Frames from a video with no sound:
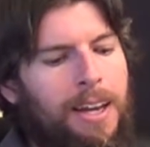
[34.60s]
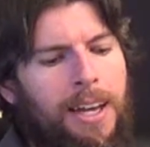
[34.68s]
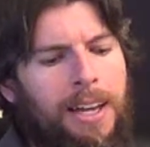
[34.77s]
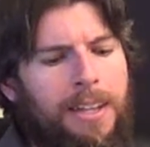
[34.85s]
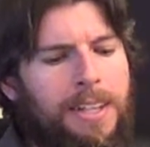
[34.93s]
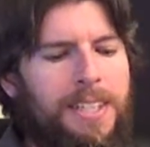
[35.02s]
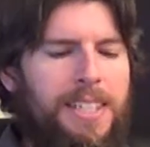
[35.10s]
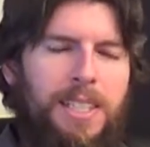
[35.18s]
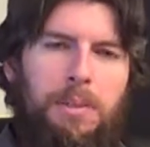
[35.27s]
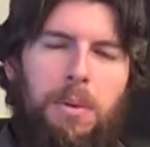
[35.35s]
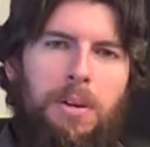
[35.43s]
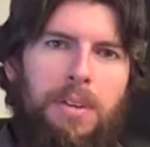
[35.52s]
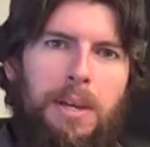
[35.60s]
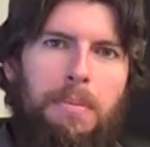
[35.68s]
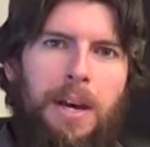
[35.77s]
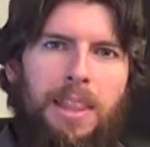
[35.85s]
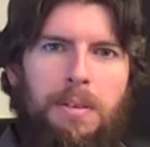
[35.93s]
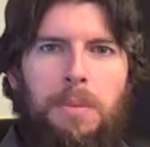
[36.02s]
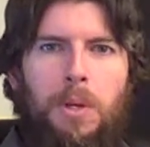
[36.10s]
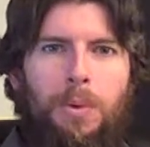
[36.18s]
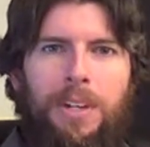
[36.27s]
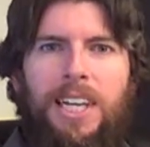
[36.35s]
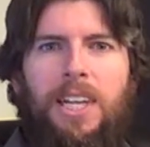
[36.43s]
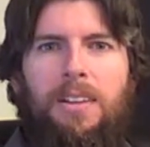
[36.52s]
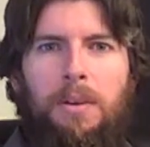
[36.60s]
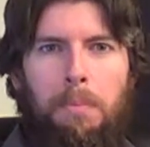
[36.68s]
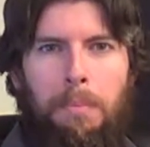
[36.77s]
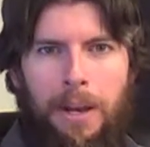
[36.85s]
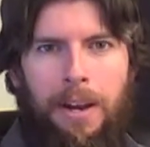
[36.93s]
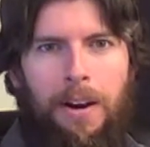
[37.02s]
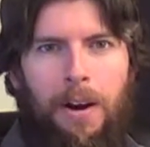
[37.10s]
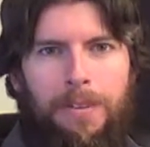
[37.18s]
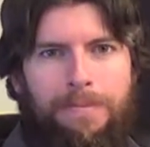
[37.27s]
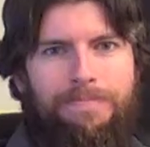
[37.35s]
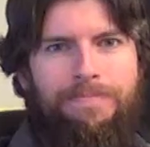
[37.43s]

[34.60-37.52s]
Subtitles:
This is the movie about the mutant killer bear.